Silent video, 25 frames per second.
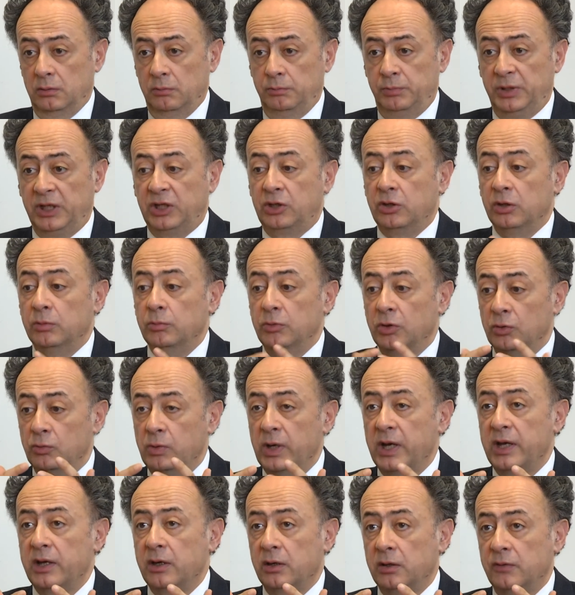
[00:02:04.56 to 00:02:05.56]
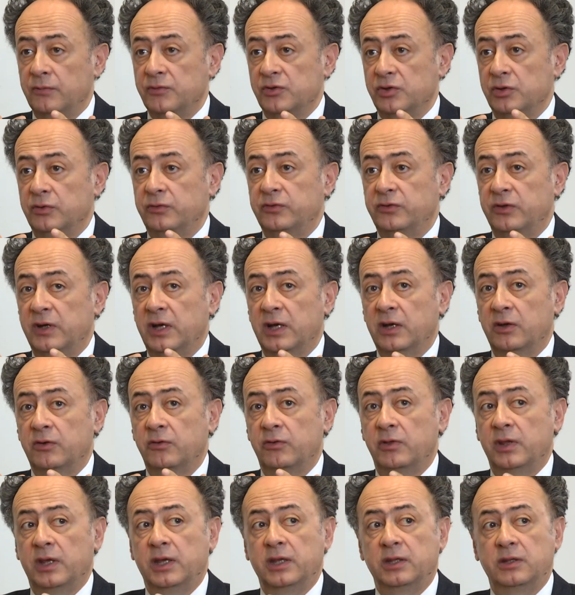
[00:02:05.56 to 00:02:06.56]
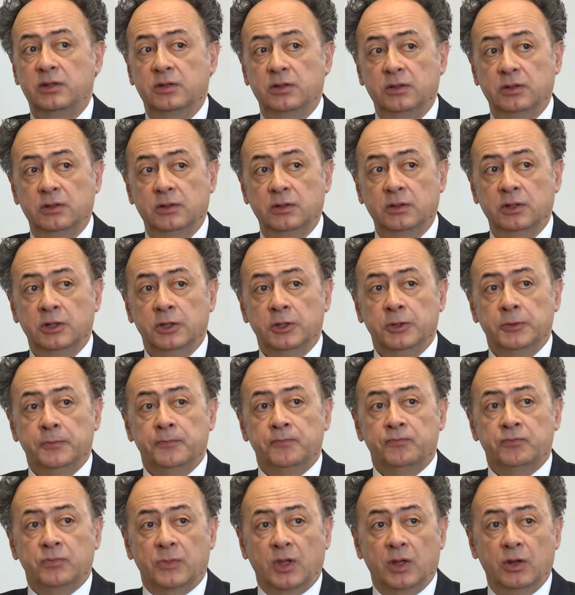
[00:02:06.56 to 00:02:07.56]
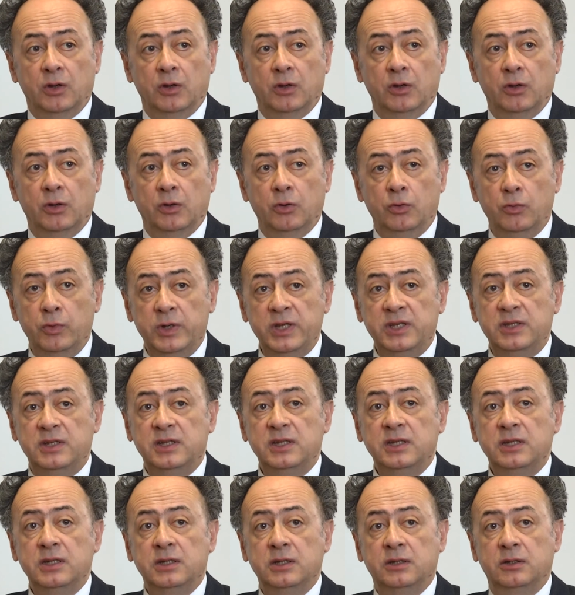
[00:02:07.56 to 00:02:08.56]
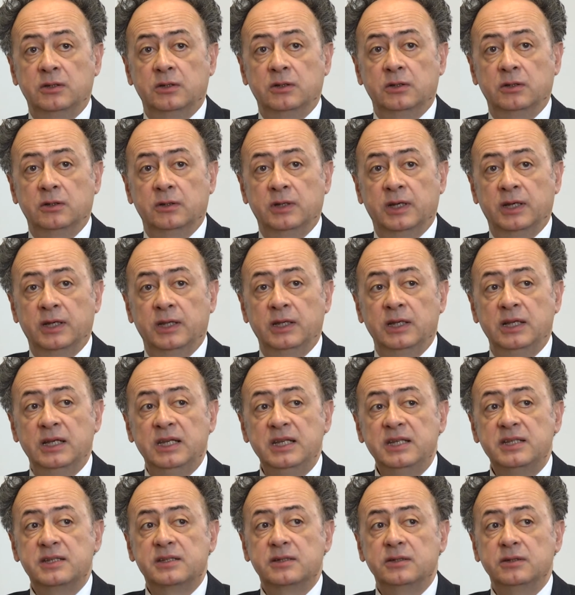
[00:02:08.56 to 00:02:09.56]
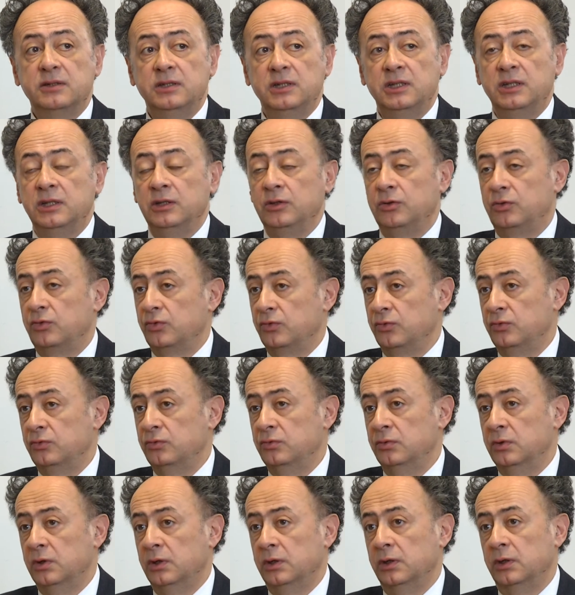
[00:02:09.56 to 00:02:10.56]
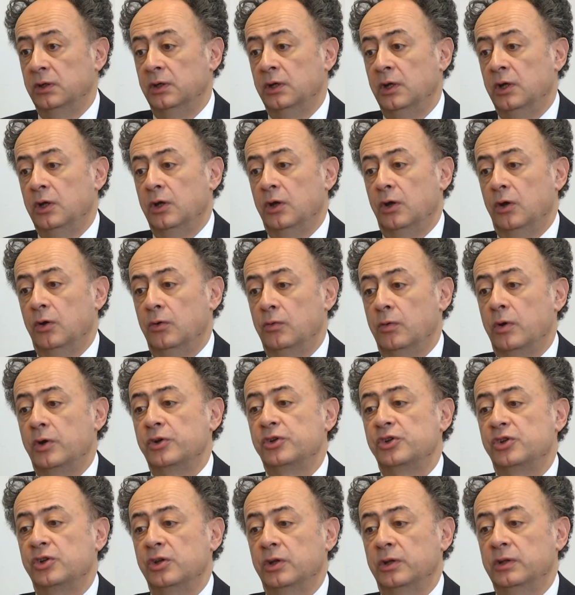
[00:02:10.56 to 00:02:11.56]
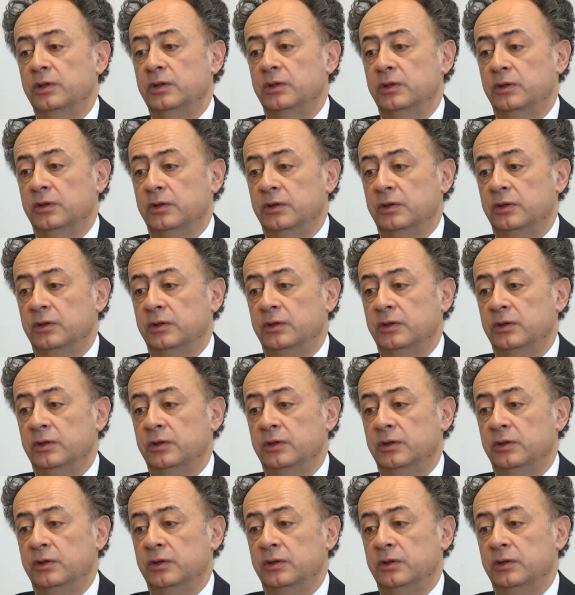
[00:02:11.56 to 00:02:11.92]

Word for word: become aware of the fact that reading and listening to Russian